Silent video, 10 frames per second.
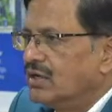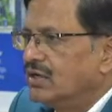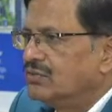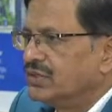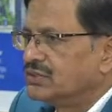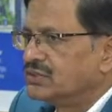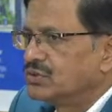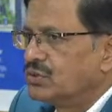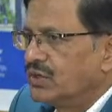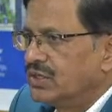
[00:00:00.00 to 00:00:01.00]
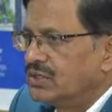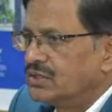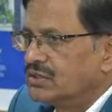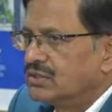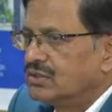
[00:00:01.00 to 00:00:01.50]
It was quite
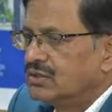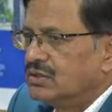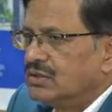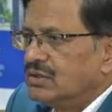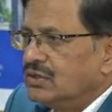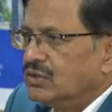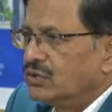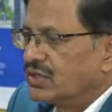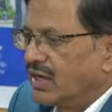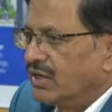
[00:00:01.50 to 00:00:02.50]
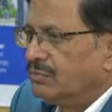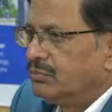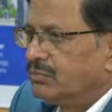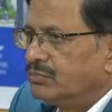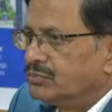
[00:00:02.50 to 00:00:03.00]
your
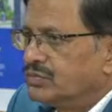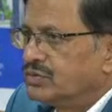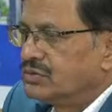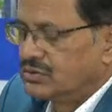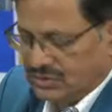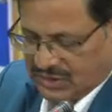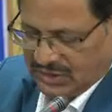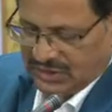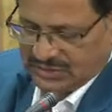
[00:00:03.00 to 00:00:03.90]
time. Please.